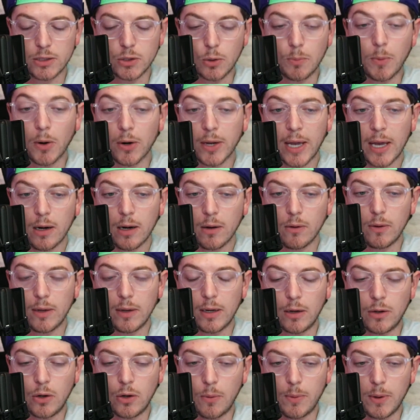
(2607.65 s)
So Marketo and
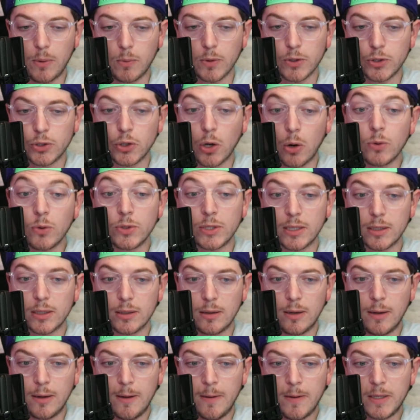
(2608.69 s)
Adobe were chosen
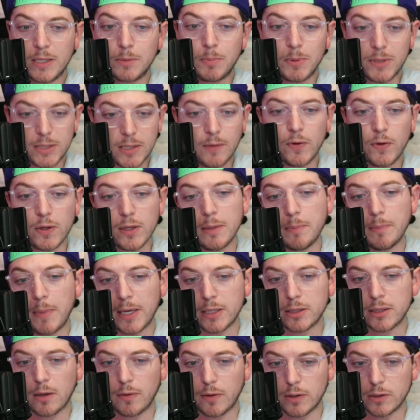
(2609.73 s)
specifically
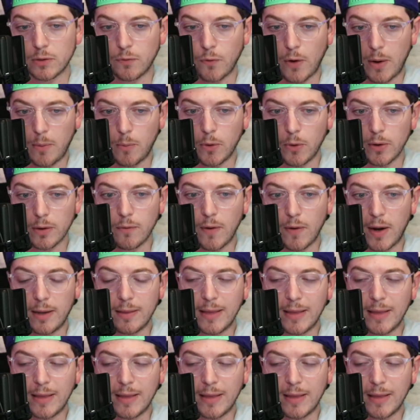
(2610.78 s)
based on this framework, right?